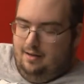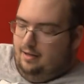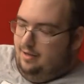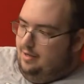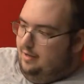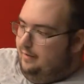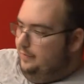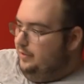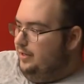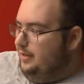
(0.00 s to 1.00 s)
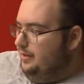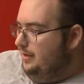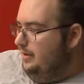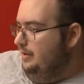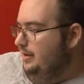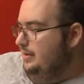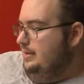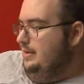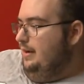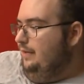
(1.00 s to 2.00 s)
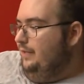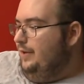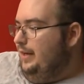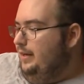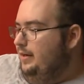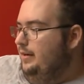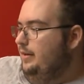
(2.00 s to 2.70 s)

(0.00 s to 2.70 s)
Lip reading: I feel good. I feel like